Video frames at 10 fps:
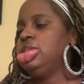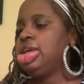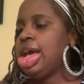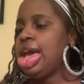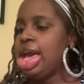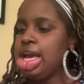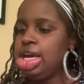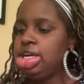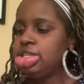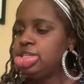that I
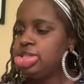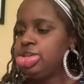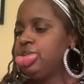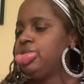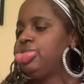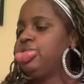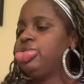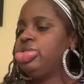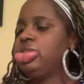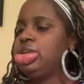ate
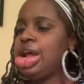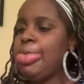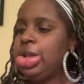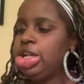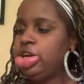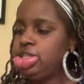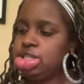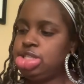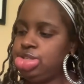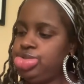or that I'm
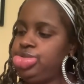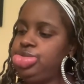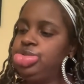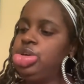allergic to.